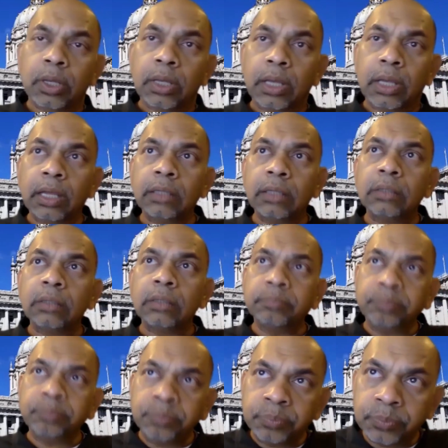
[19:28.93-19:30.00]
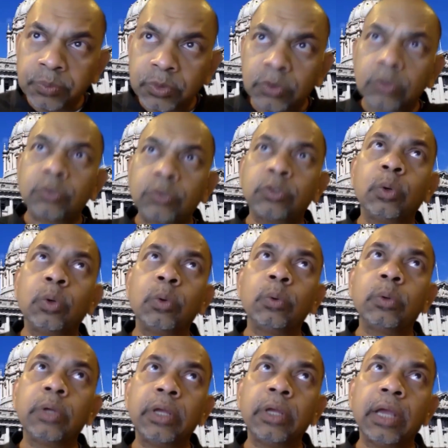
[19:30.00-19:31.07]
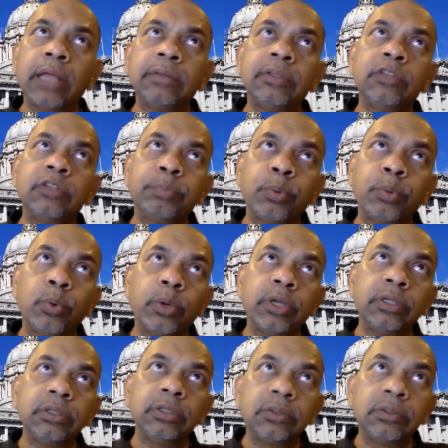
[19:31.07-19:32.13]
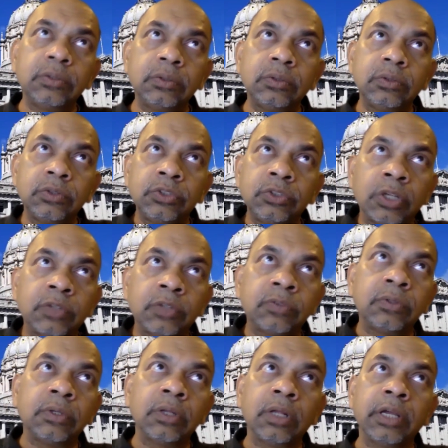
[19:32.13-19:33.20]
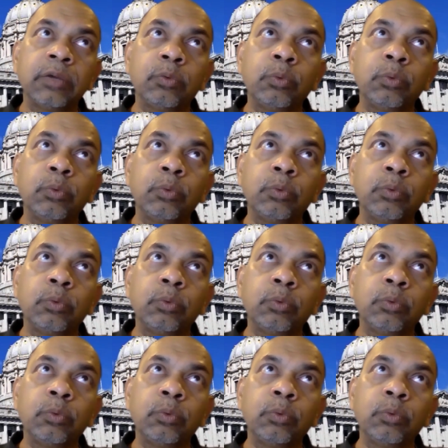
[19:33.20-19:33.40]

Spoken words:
And so at this point, Justin, like